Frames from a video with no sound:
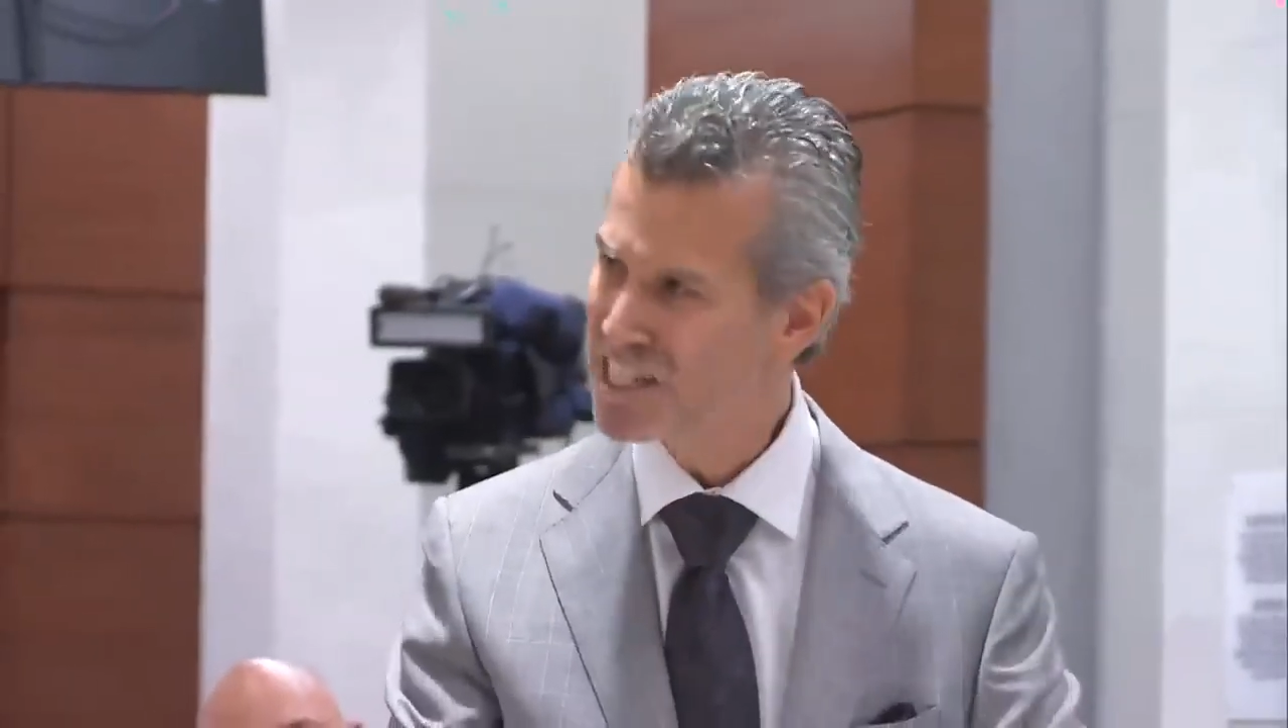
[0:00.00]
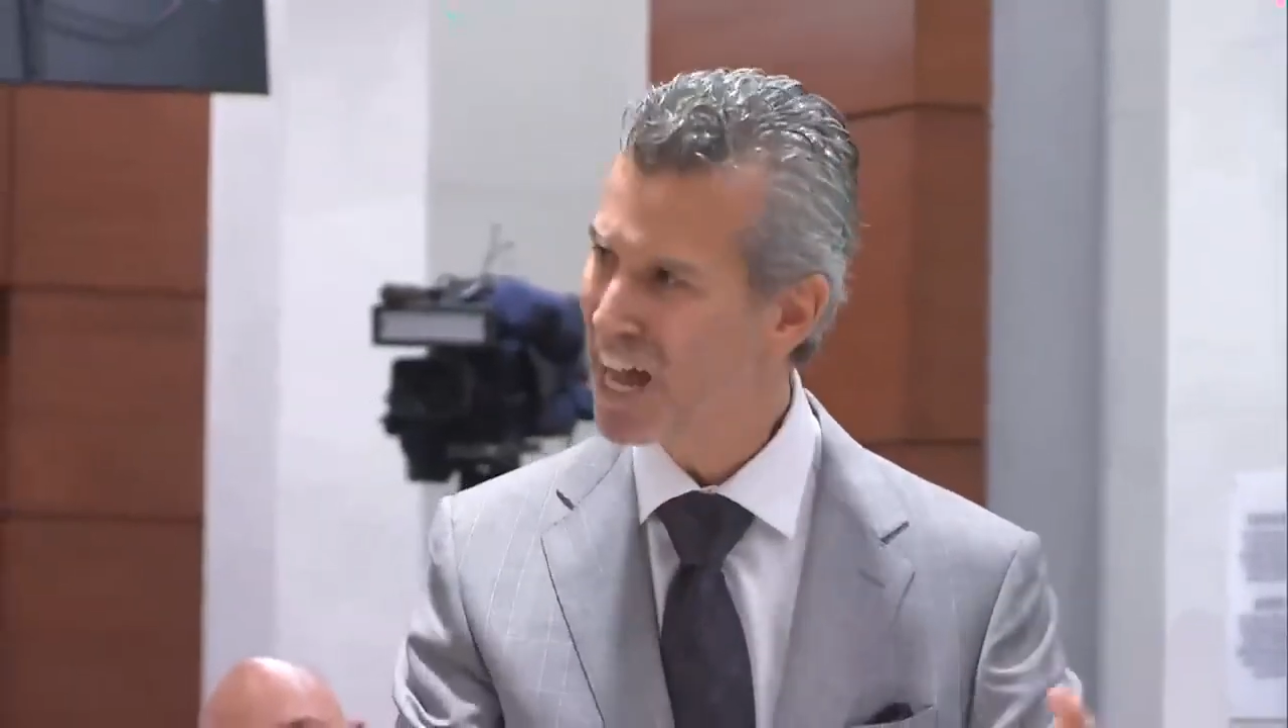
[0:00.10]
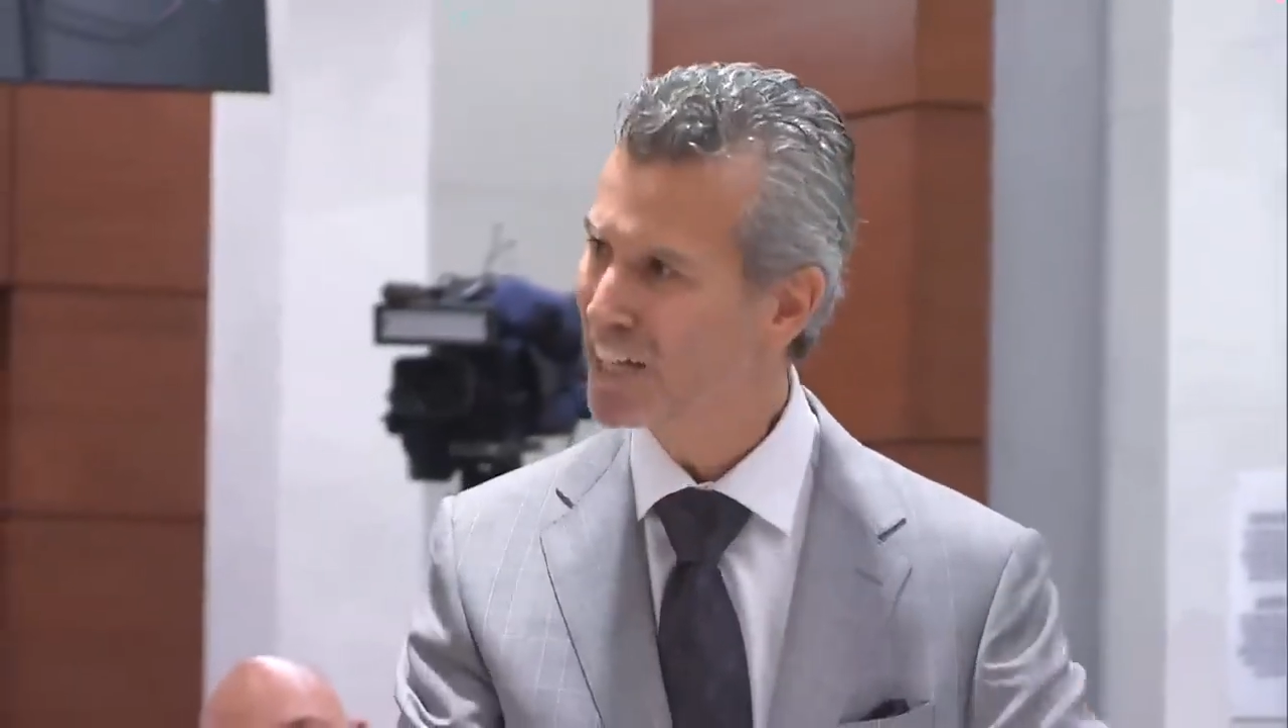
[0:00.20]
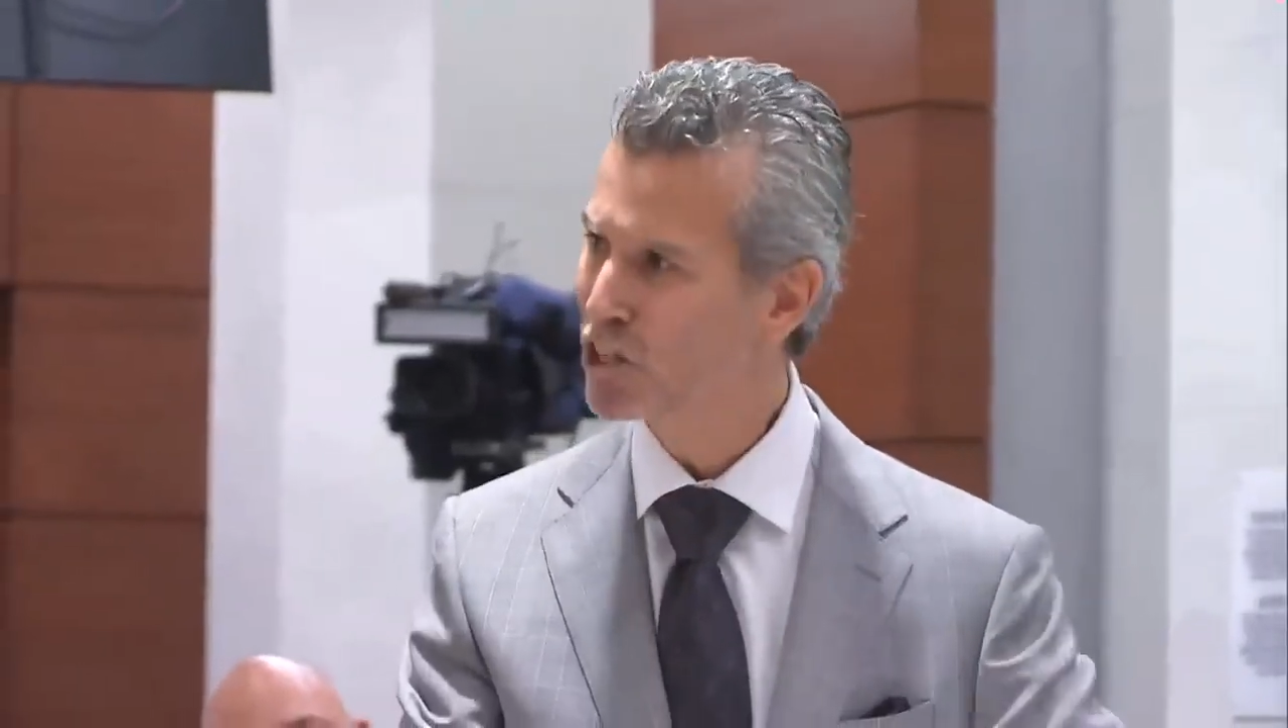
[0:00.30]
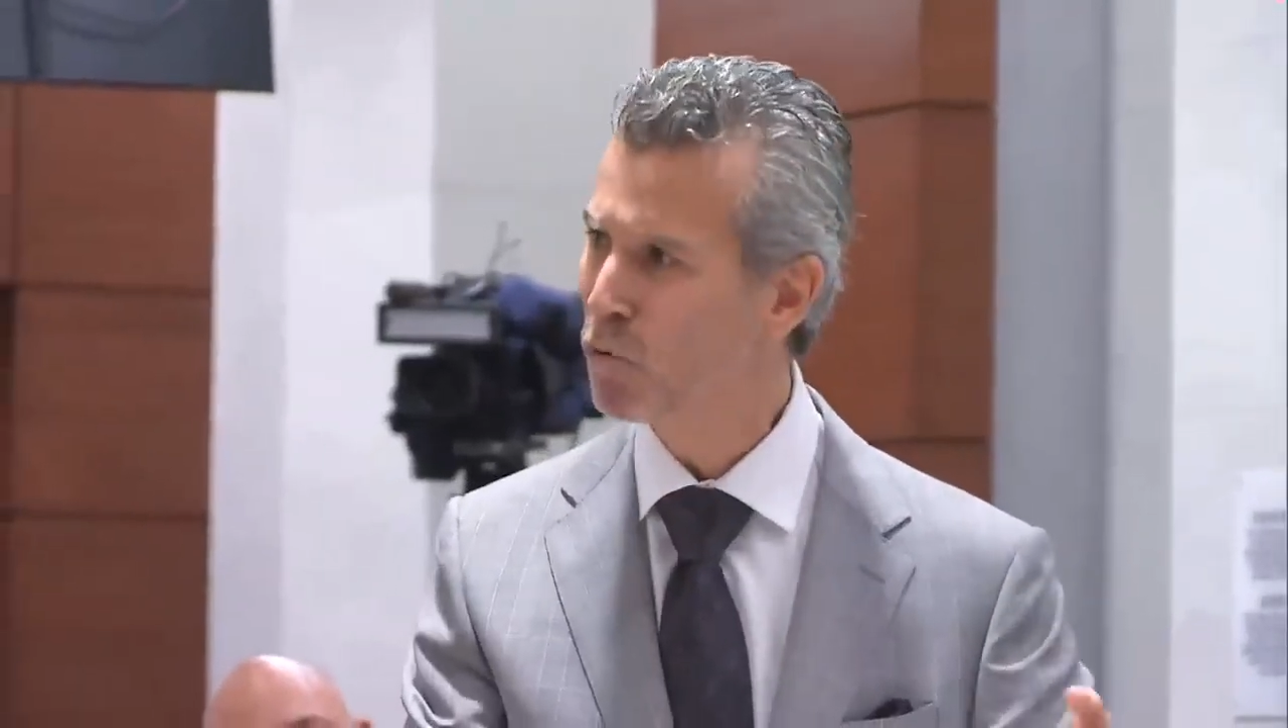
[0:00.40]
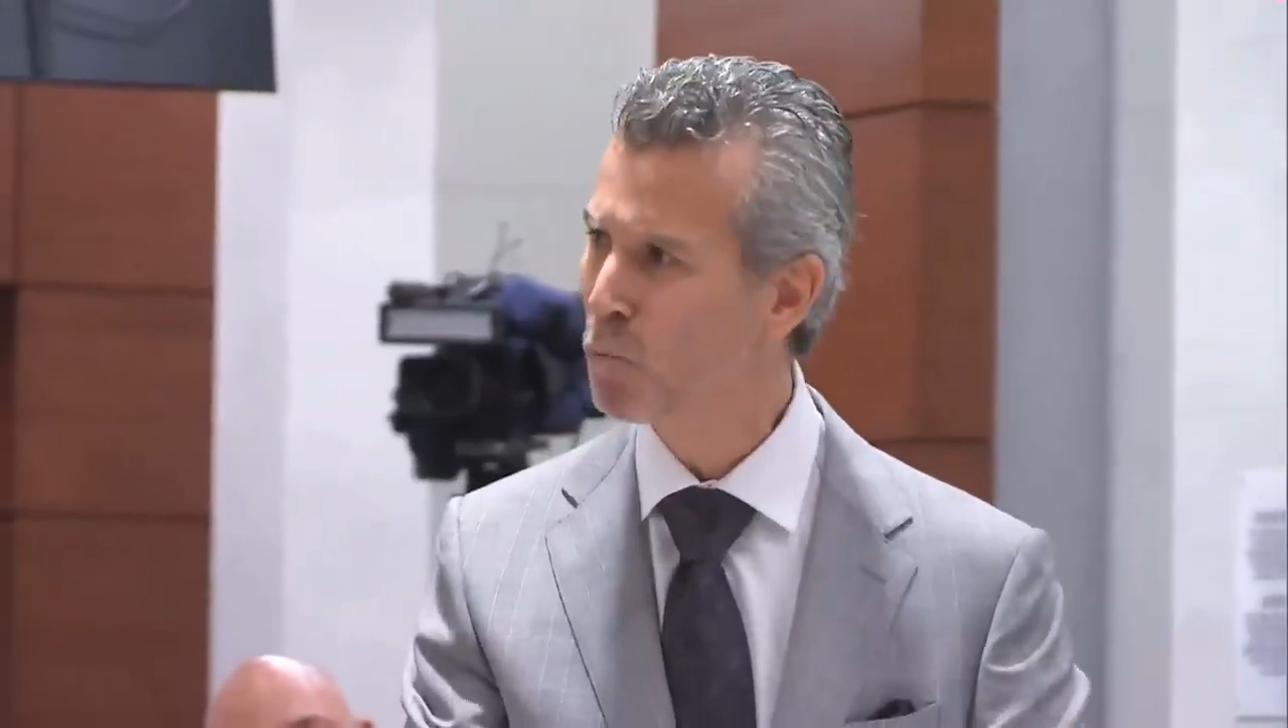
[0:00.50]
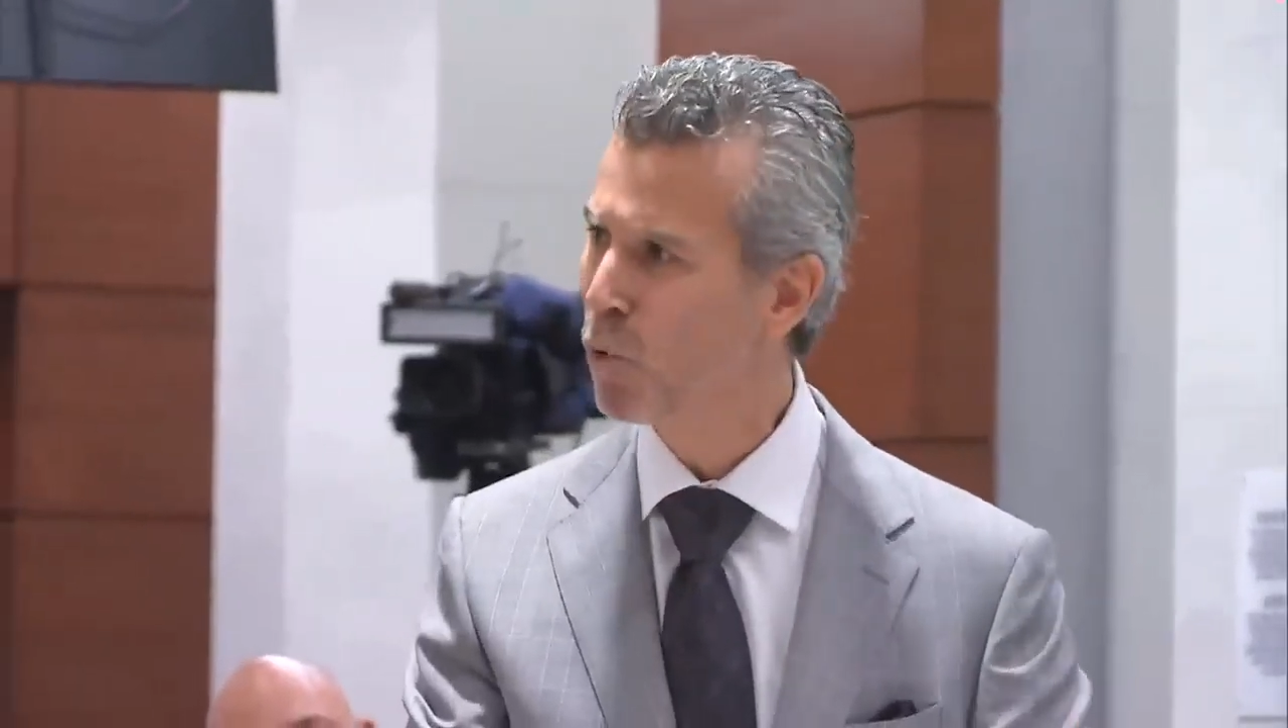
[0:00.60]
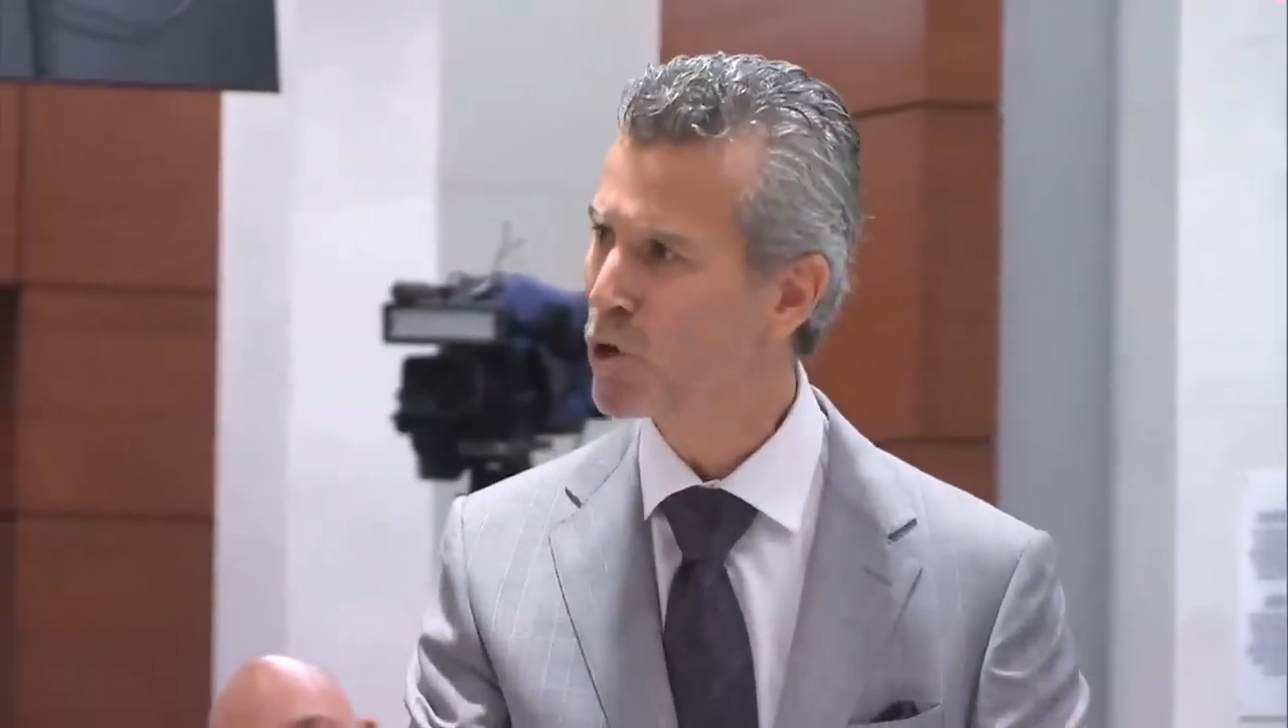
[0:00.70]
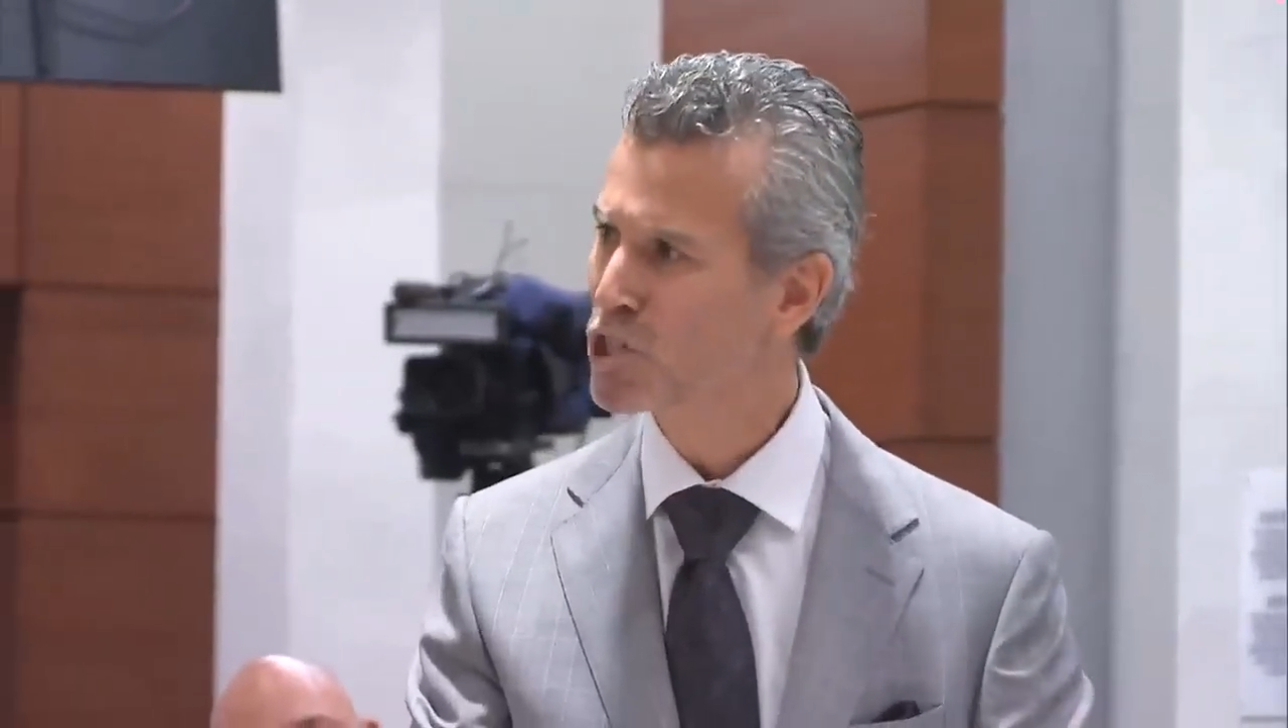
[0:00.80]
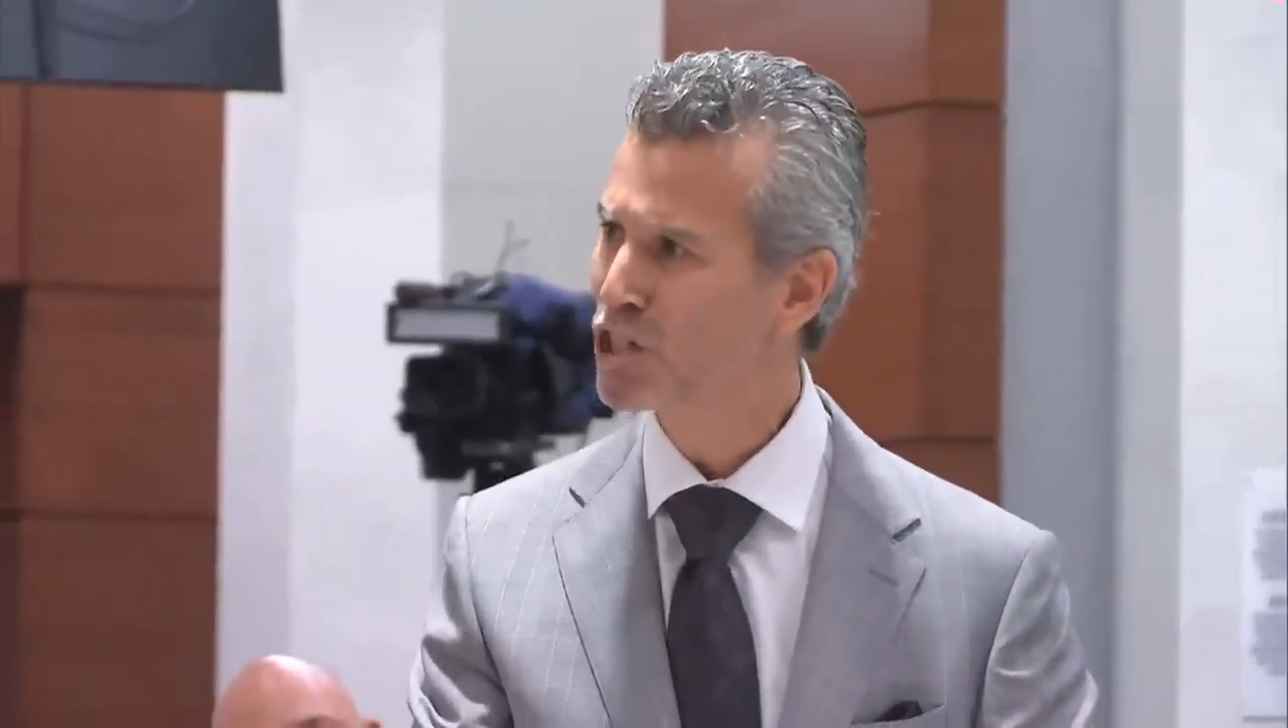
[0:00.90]
not the
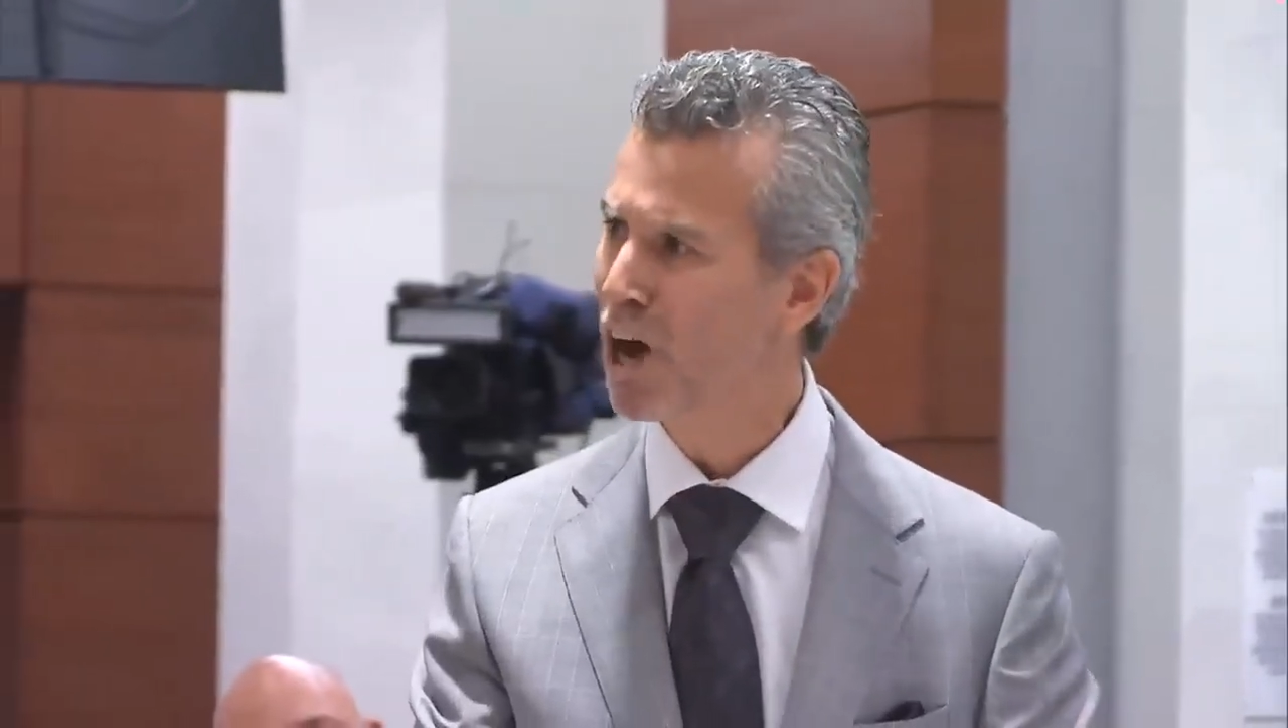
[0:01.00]
worst